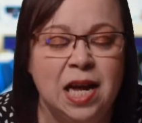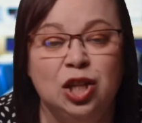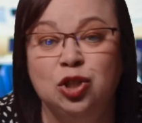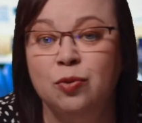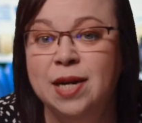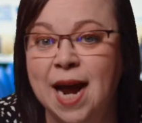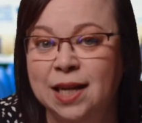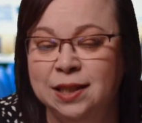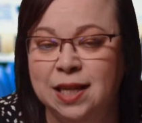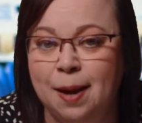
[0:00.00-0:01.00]
So
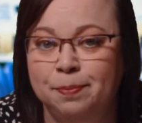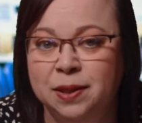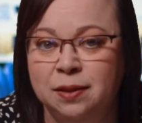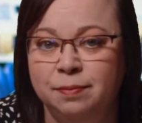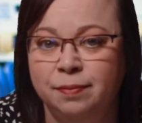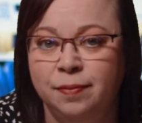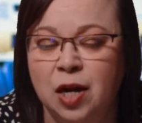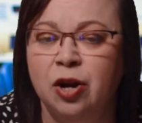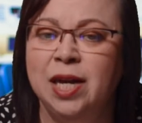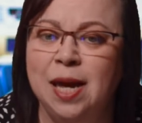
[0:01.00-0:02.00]
next steps
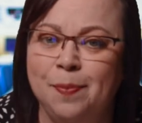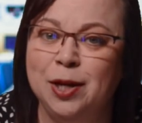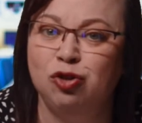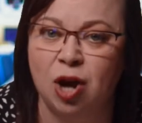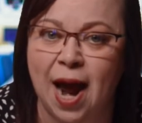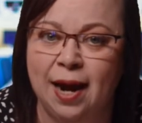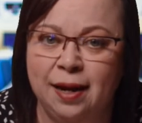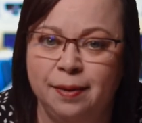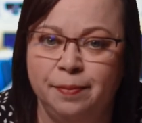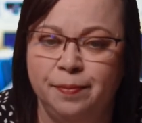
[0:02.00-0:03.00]
are keeping track.
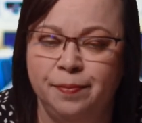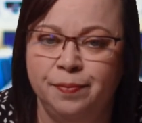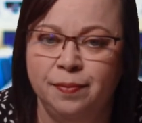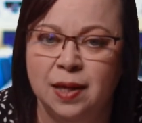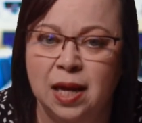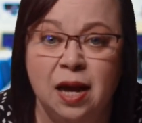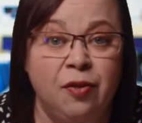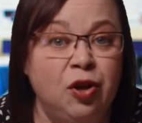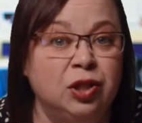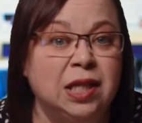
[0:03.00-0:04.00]

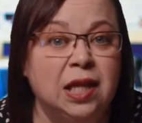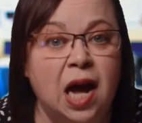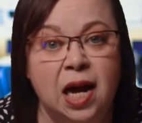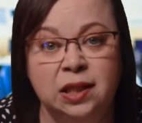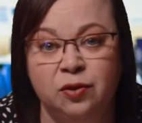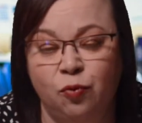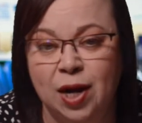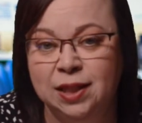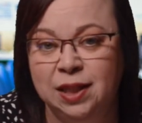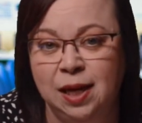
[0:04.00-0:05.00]
There's lots of
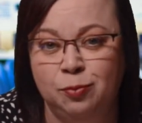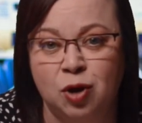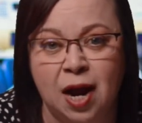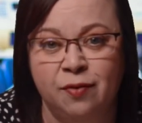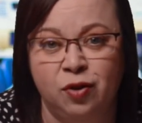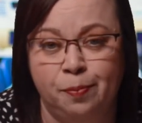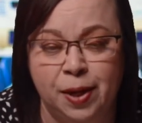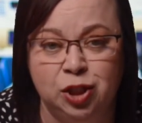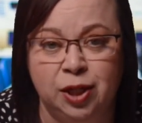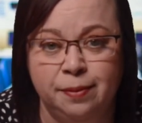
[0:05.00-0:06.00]
ways to keep track of your
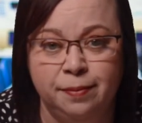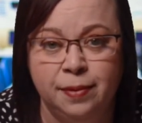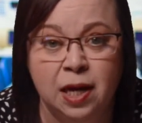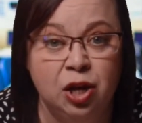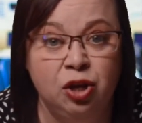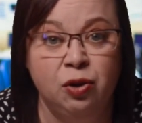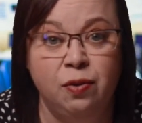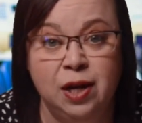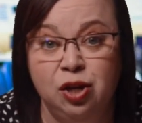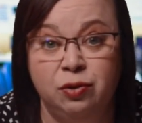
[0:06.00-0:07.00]
budget.
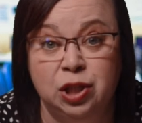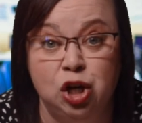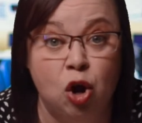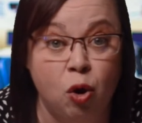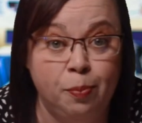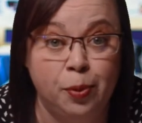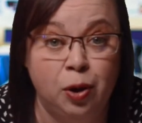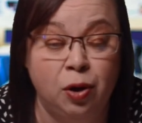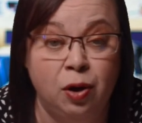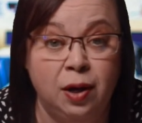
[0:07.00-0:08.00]
You can use a
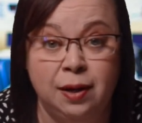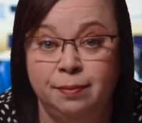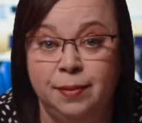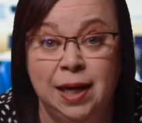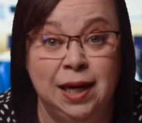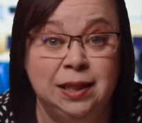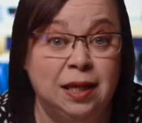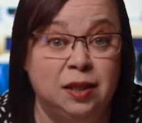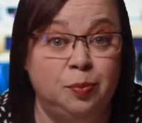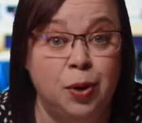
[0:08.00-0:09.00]
notebook, an
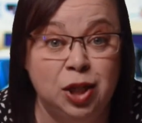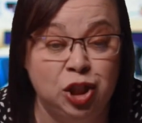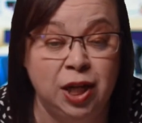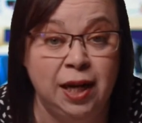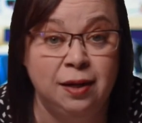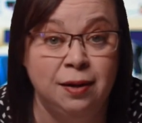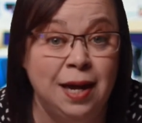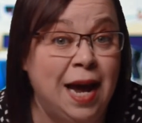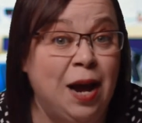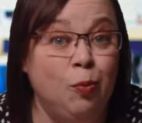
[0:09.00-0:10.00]
Excel spreadsheet,
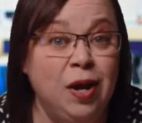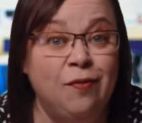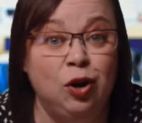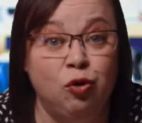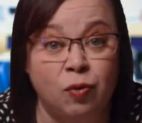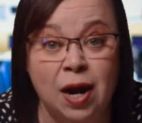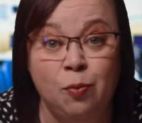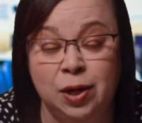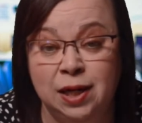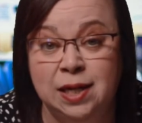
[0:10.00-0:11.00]
and we have a great
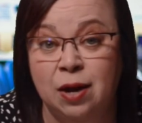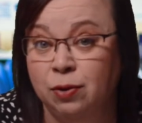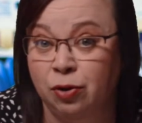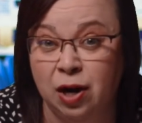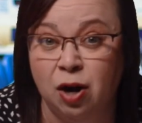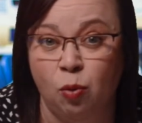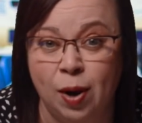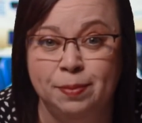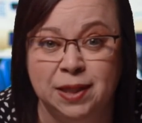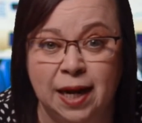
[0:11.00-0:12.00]
one to download on our
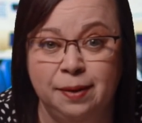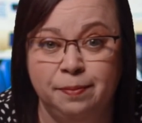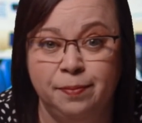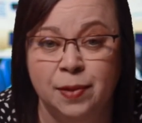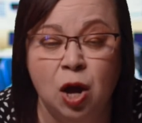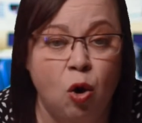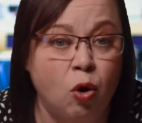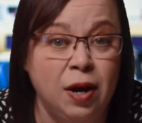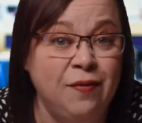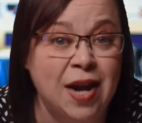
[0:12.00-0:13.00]
website,
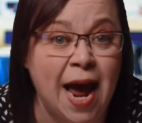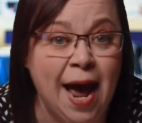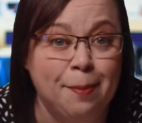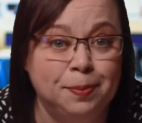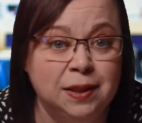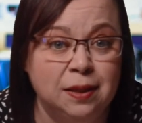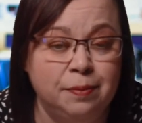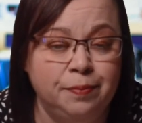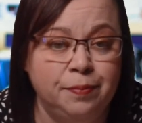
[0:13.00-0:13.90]
or even apps.